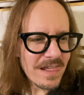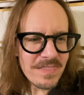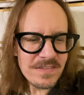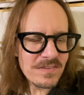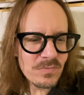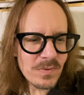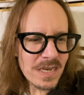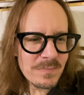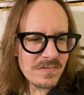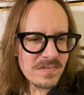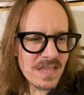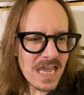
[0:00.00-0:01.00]
This is what I'm
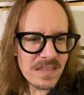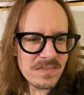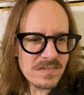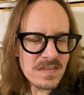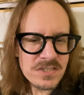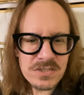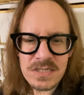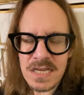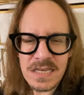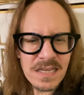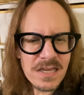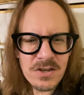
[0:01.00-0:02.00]
saying. The center
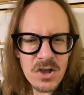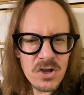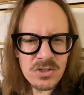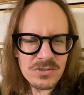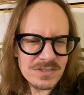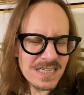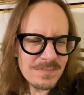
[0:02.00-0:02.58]
cannot hold.